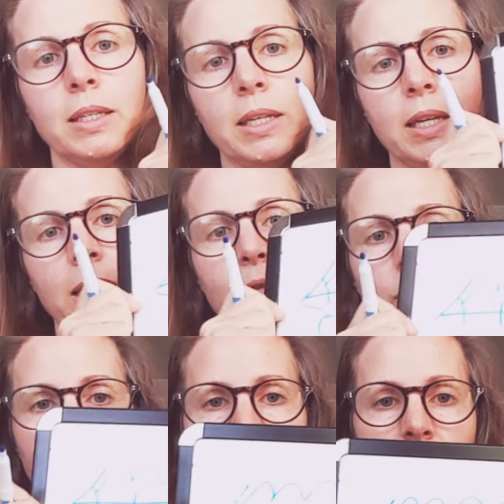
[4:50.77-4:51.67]
D
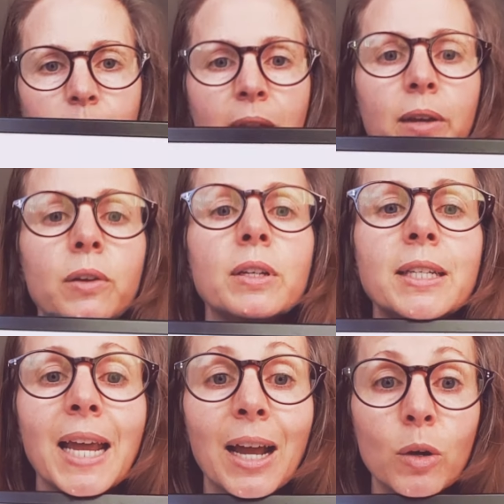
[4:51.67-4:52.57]
for denominator,
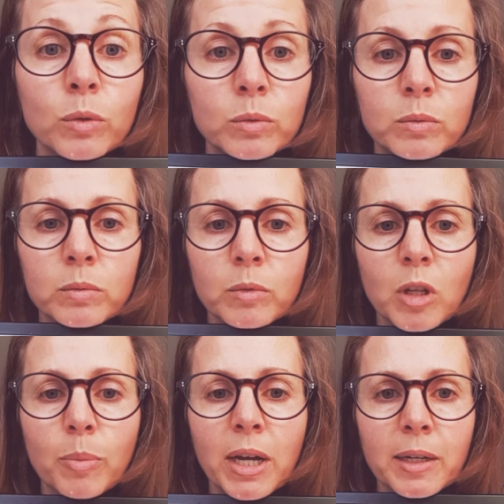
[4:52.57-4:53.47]
down
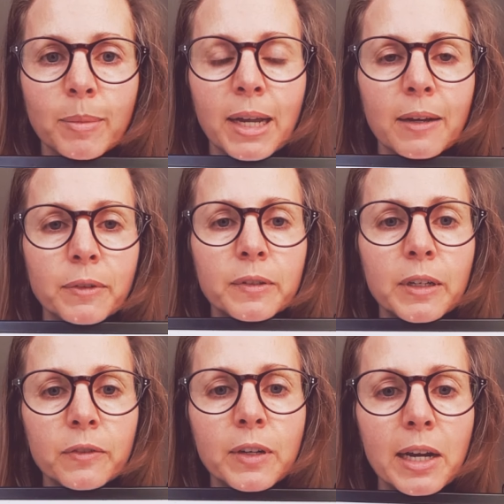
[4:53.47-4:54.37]
the bottom half of
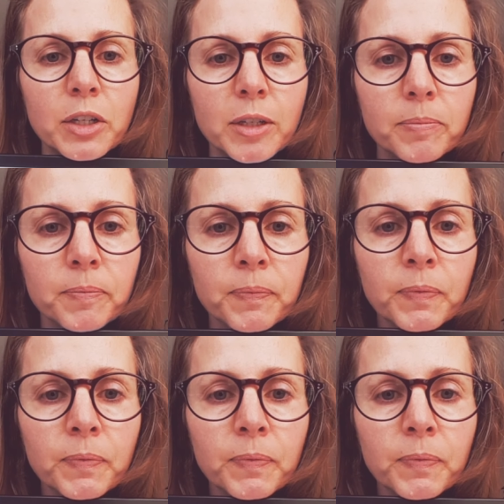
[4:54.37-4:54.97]
our fraction.